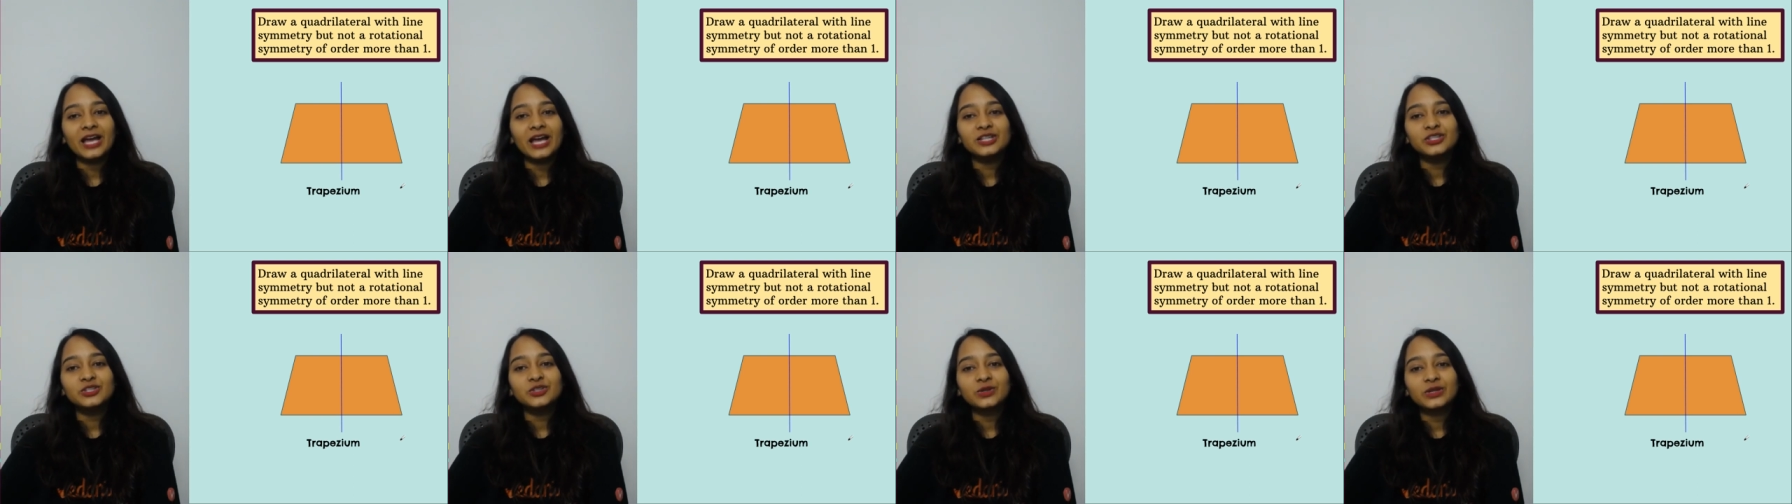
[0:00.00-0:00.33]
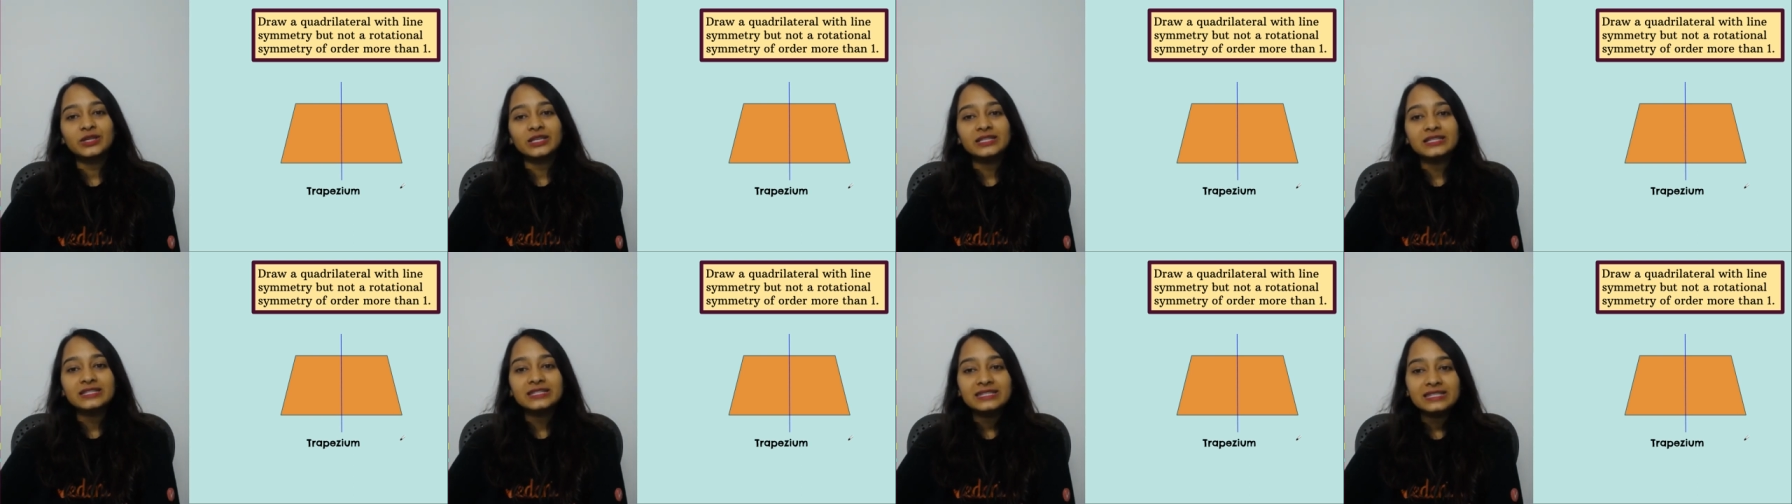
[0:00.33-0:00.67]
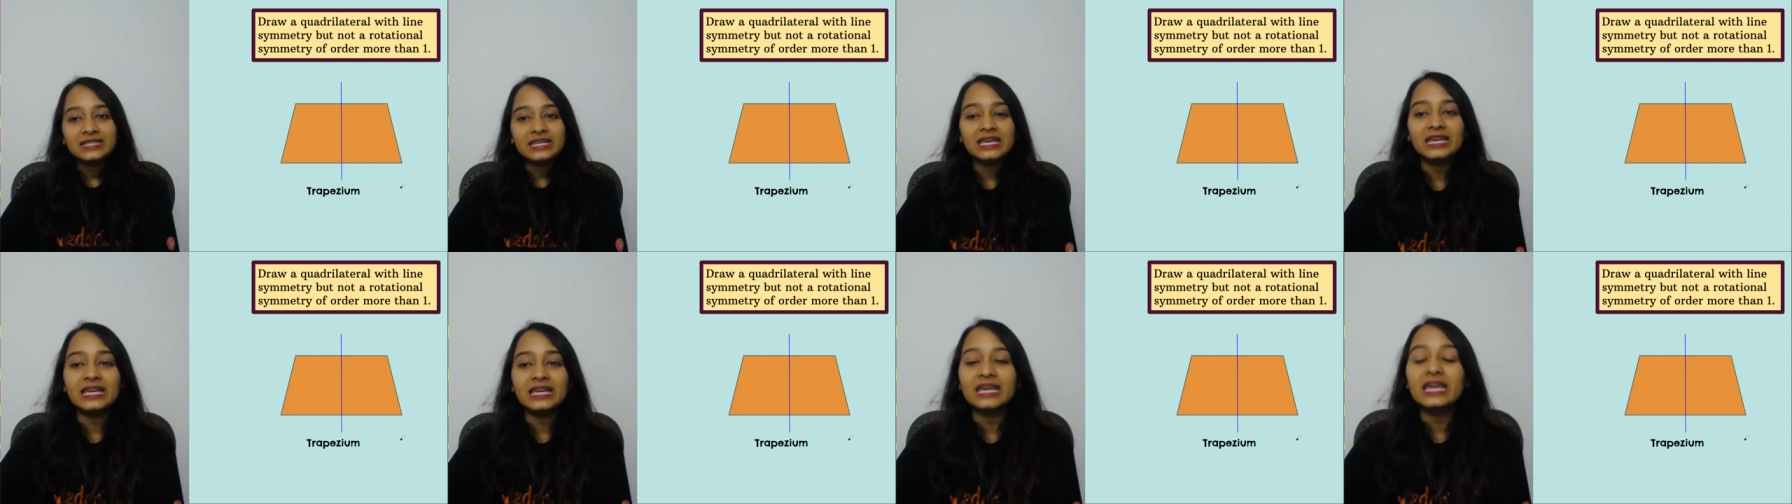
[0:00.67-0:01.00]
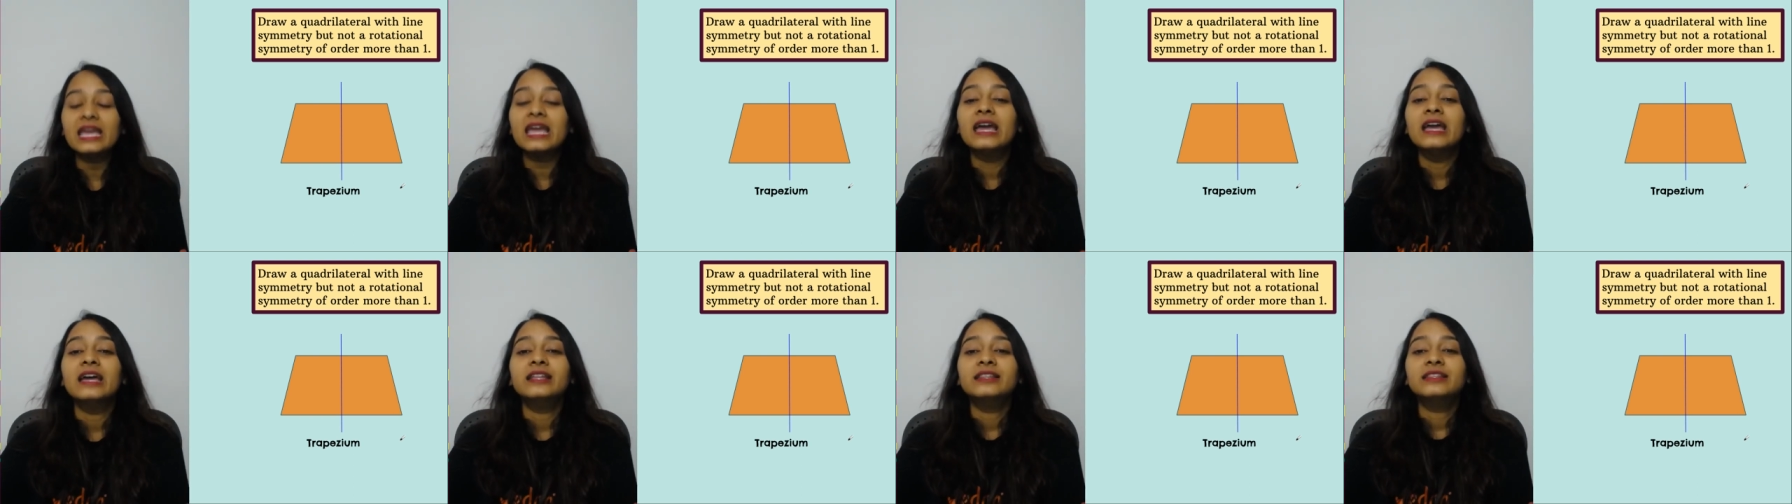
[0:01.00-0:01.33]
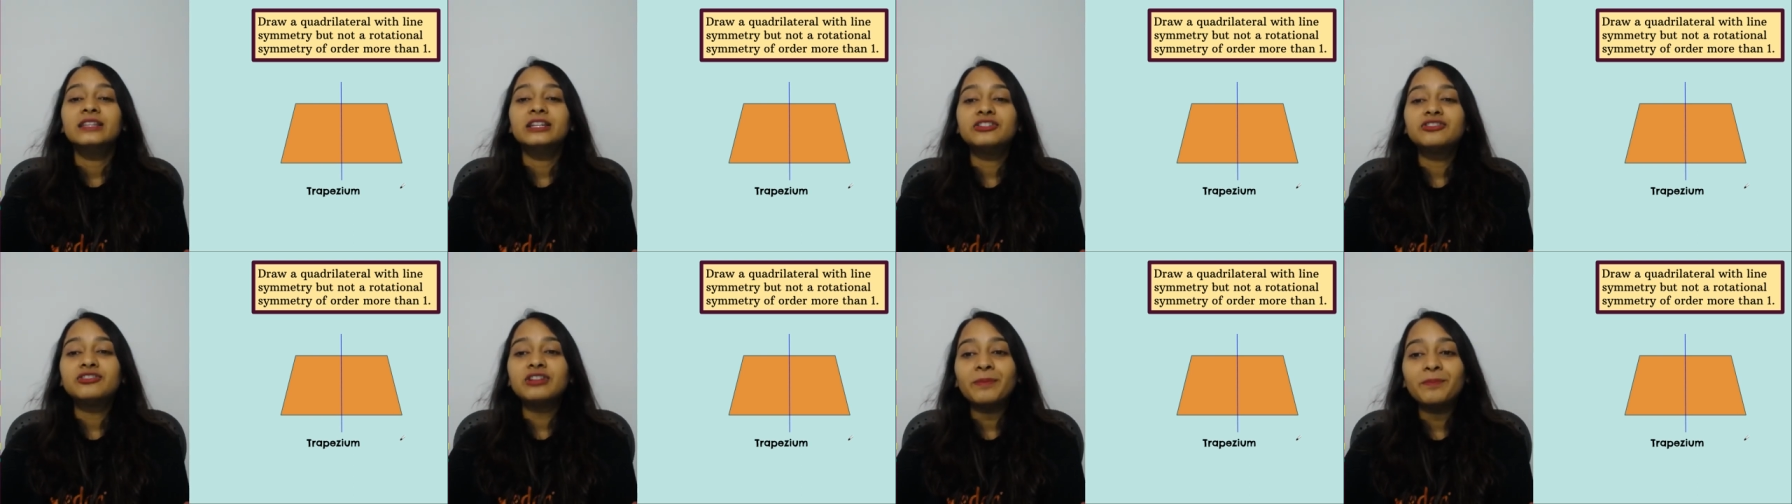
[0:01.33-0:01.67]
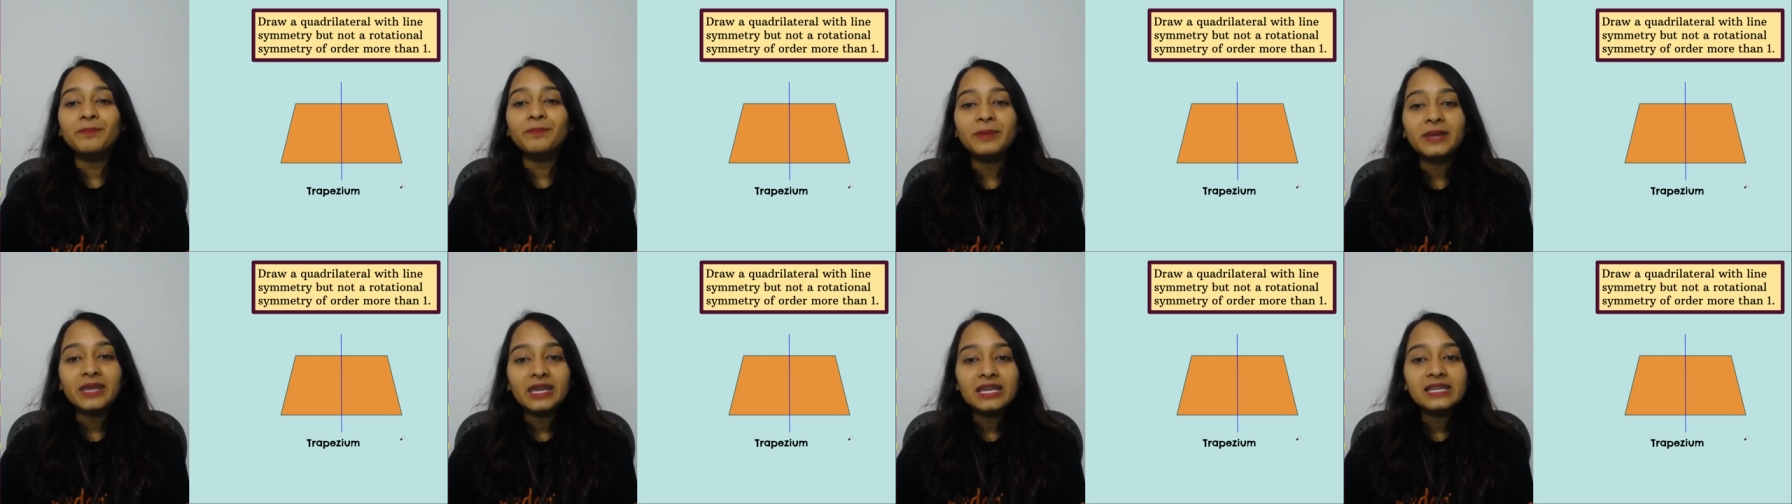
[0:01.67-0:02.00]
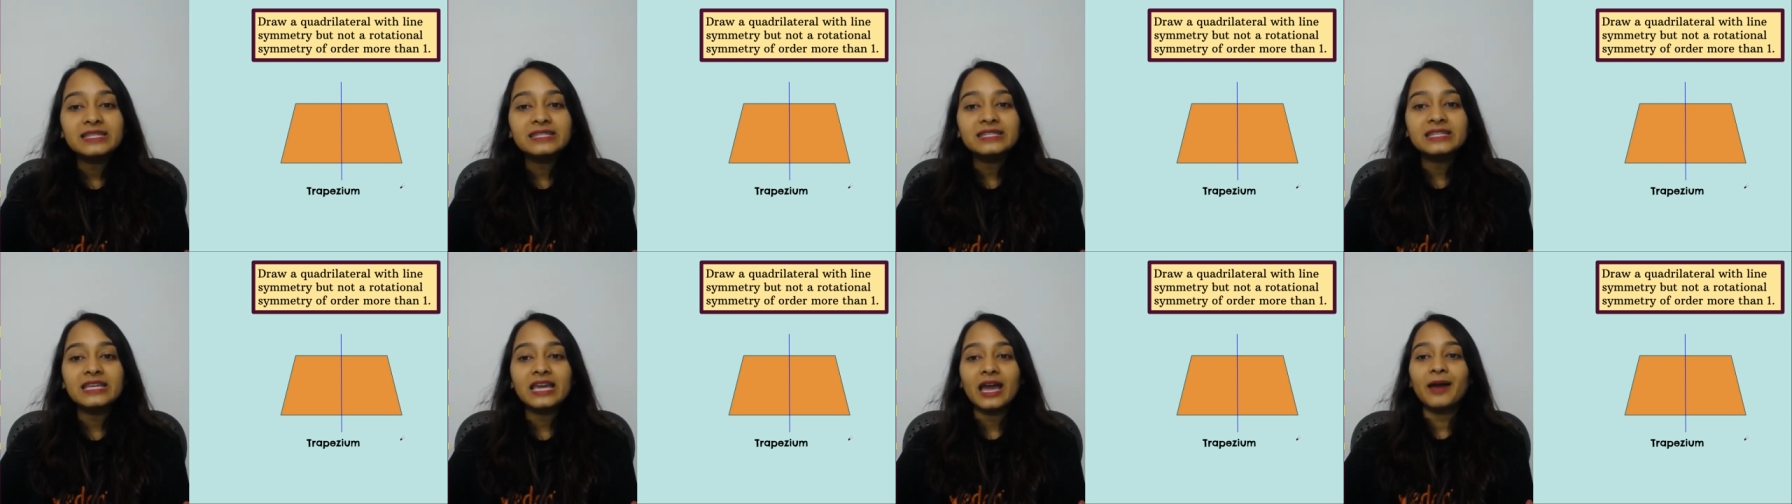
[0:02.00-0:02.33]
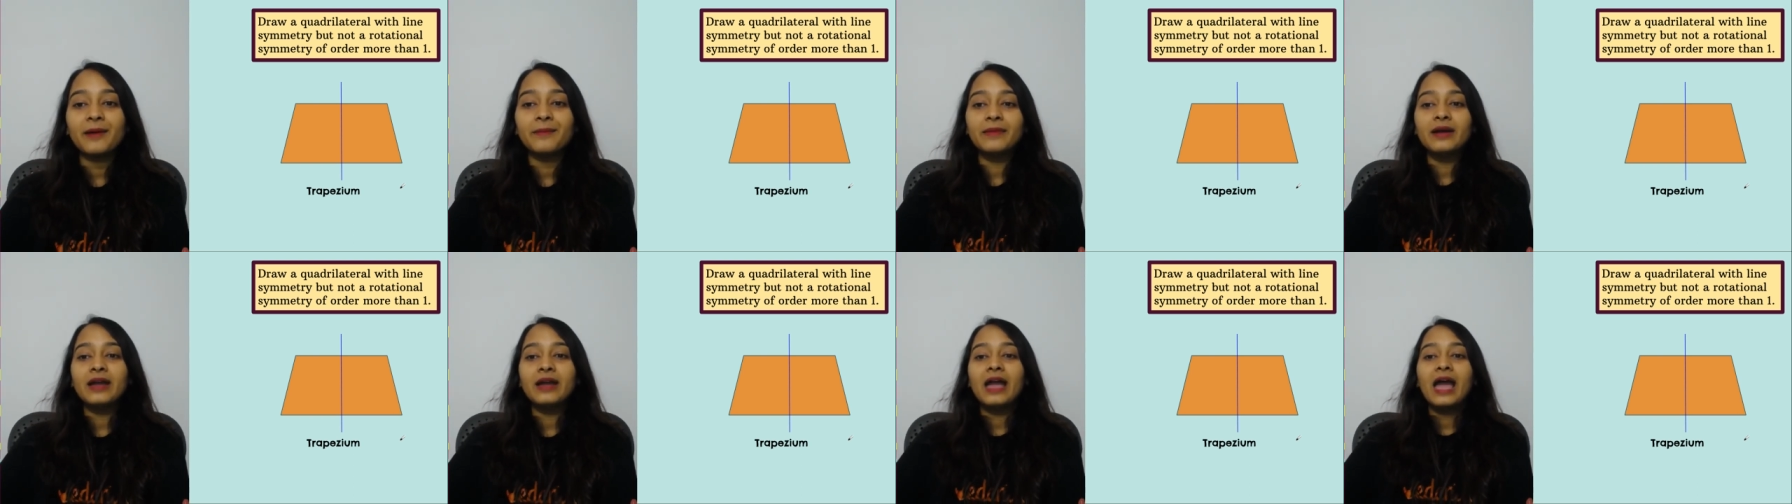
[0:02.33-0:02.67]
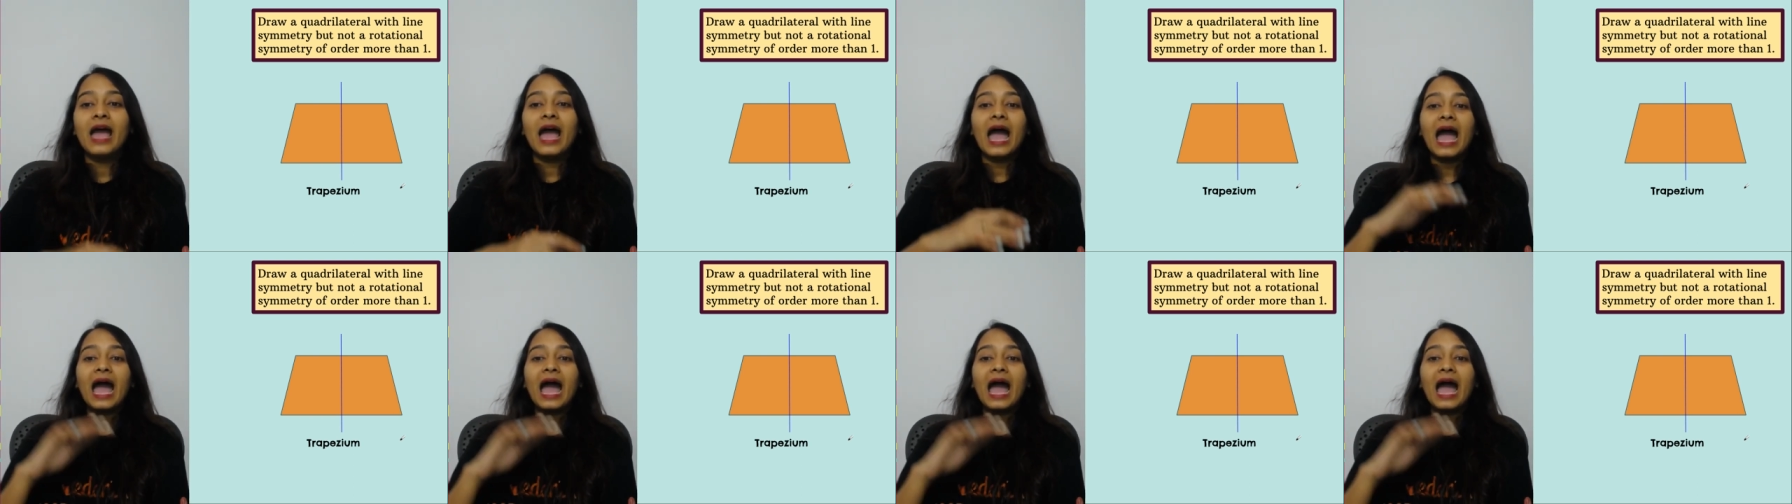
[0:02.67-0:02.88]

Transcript: As you can see, the trapezium